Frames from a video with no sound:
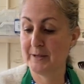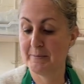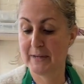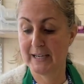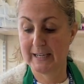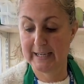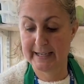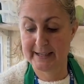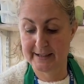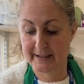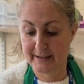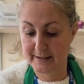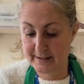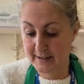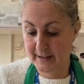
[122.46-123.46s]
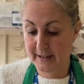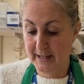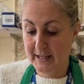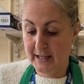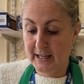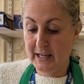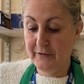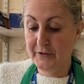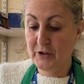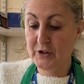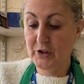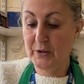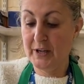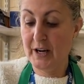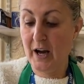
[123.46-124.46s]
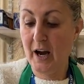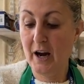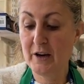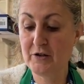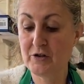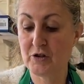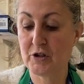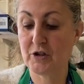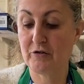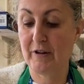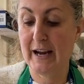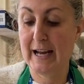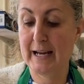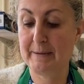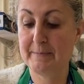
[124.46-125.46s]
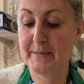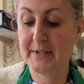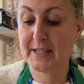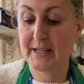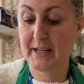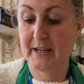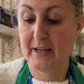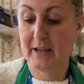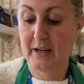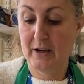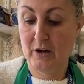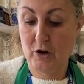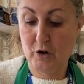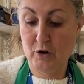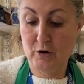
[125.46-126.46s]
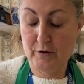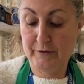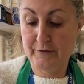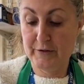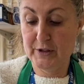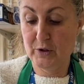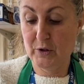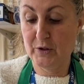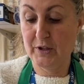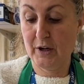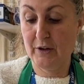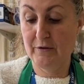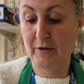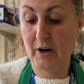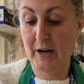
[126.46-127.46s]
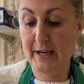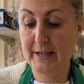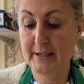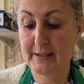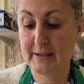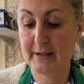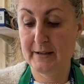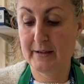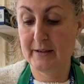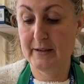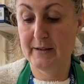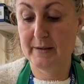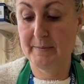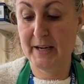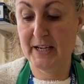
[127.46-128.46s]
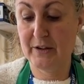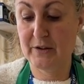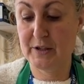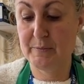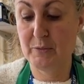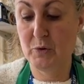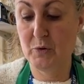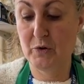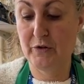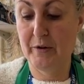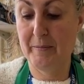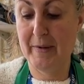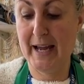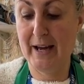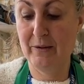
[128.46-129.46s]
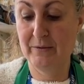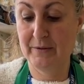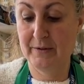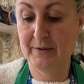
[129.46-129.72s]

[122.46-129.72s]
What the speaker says: millilitres. If you're doing 100 grams of risotto rice to make a smaller amount,